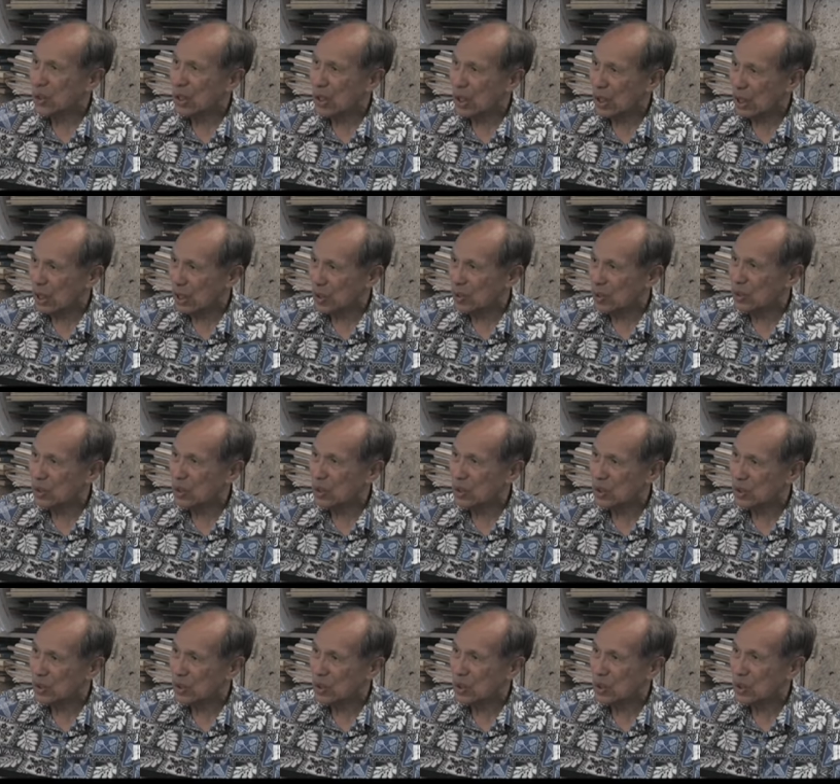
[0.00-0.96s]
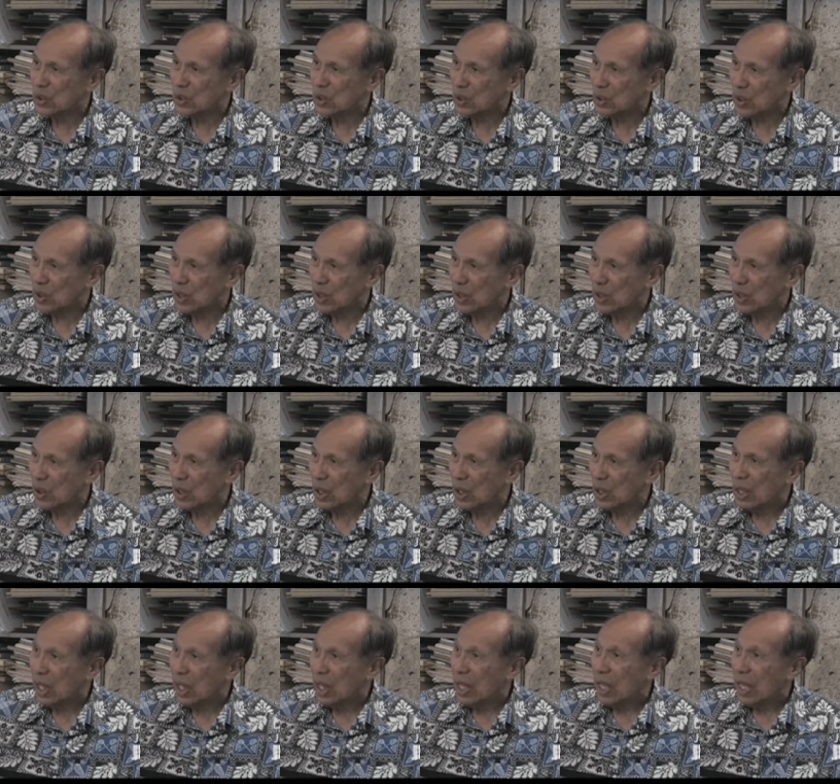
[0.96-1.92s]
the language, you -huh. know,
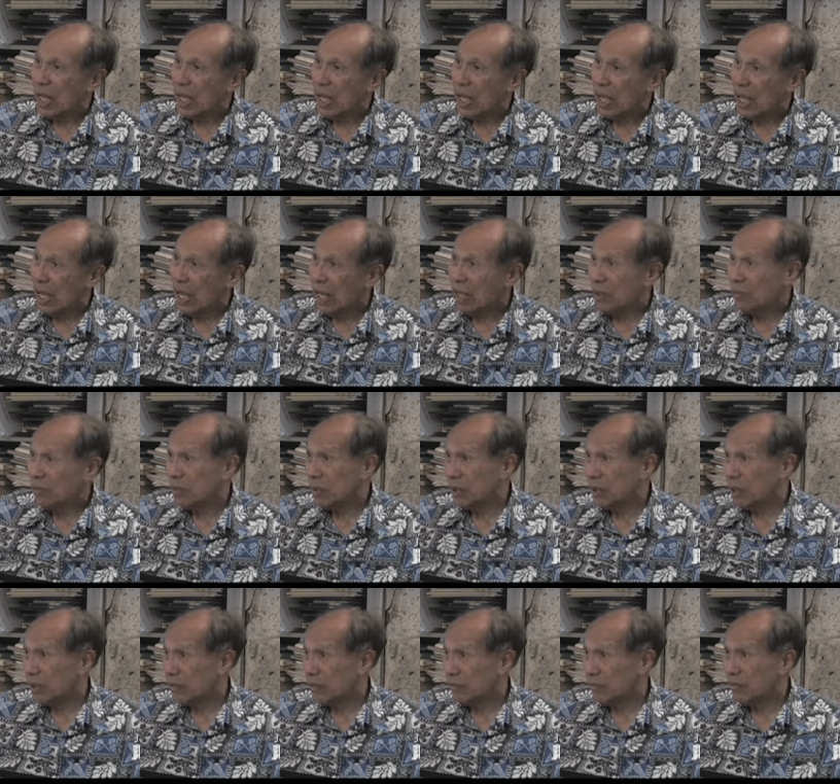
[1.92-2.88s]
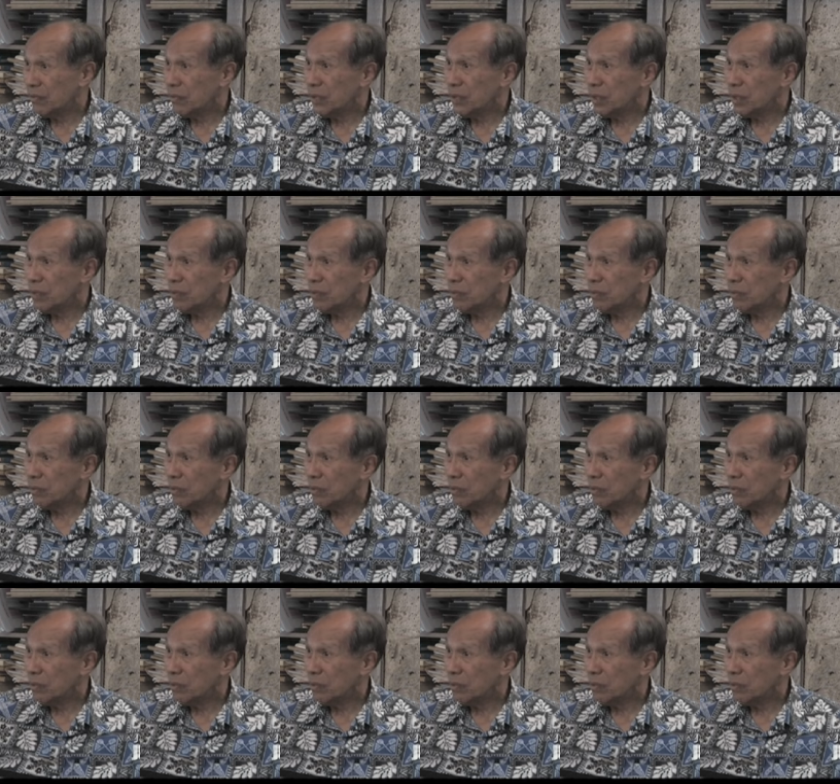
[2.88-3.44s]
mm-hmm. and become very